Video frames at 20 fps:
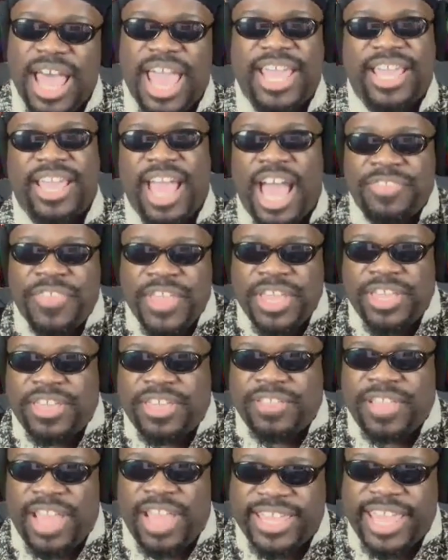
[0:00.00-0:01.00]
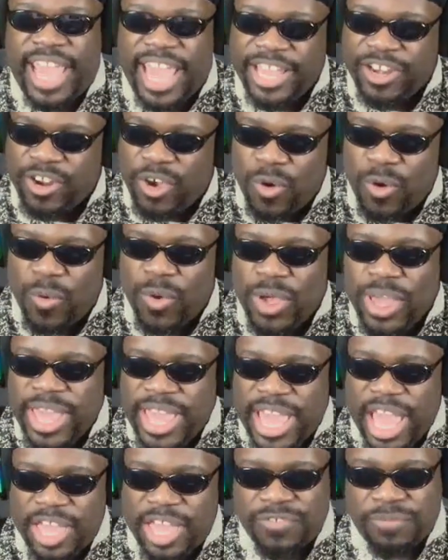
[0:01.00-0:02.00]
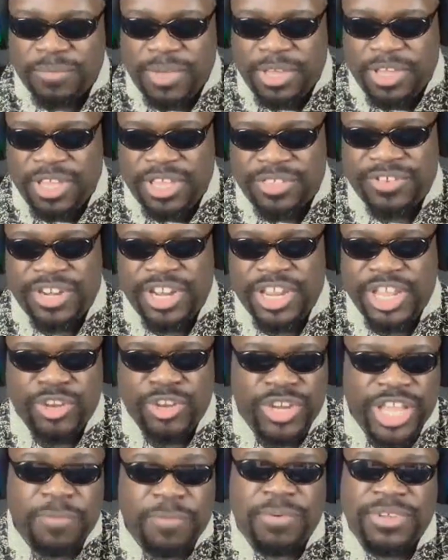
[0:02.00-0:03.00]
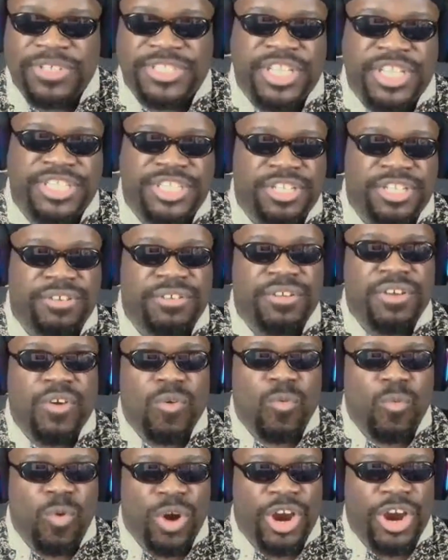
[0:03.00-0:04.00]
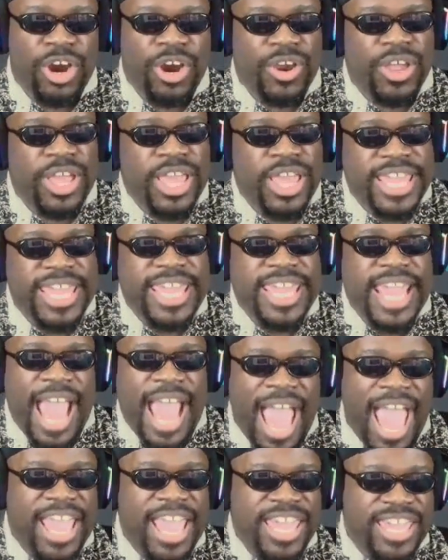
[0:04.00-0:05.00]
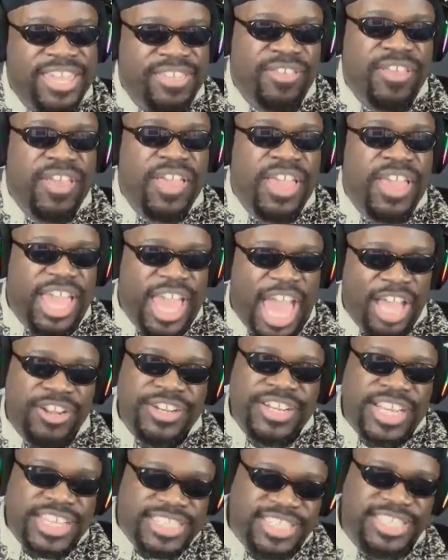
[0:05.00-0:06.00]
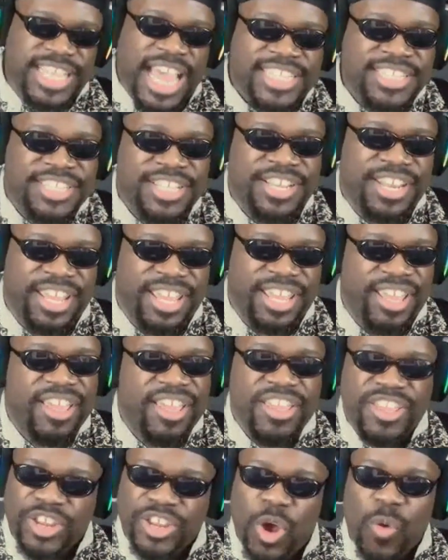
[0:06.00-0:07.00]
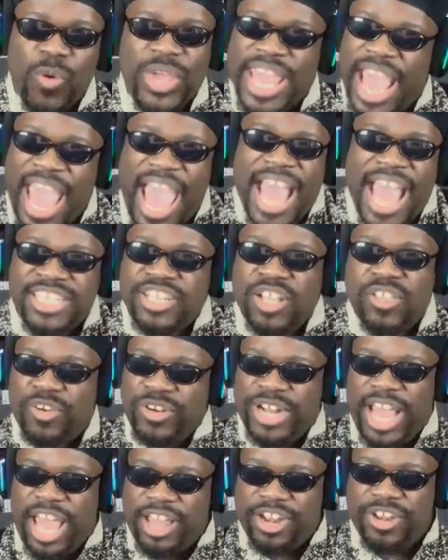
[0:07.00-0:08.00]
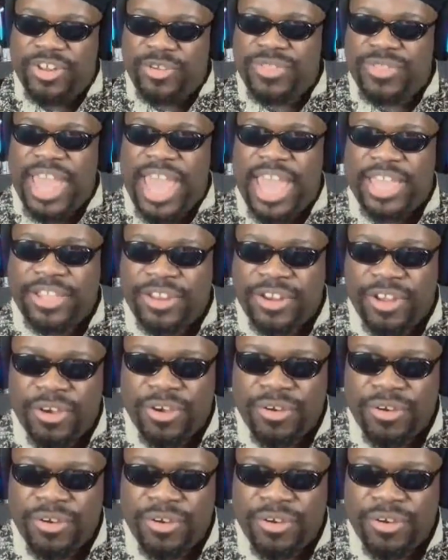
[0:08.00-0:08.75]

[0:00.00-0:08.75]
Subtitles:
Like I think like Kato is in a unique position where he out of necessity, he had to learn how to do that,